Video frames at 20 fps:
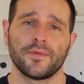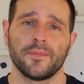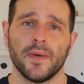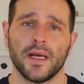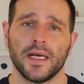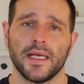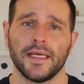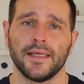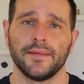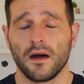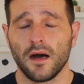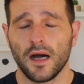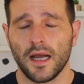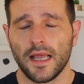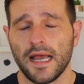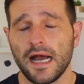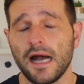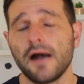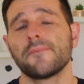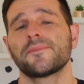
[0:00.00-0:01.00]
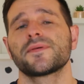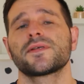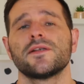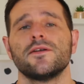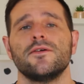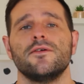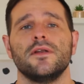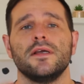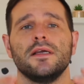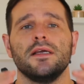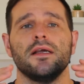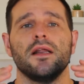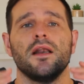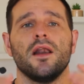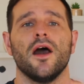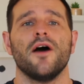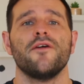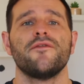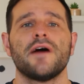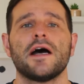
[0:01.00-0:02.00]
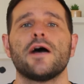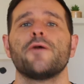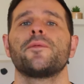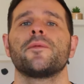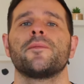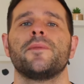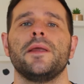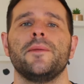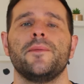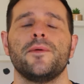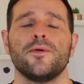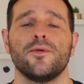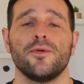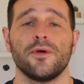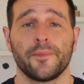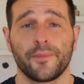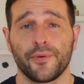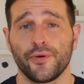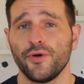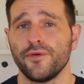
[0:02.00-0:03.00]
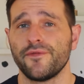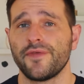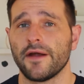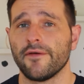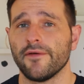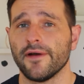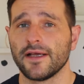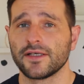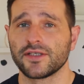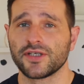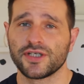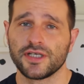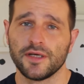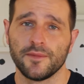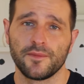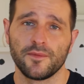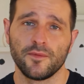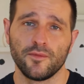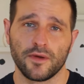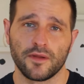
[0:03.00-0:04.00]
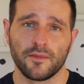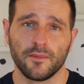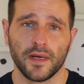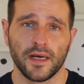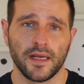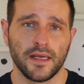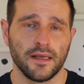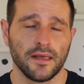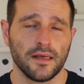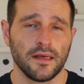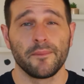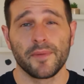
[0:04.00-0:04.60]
money. I absolutely love helping people improve their relationship with money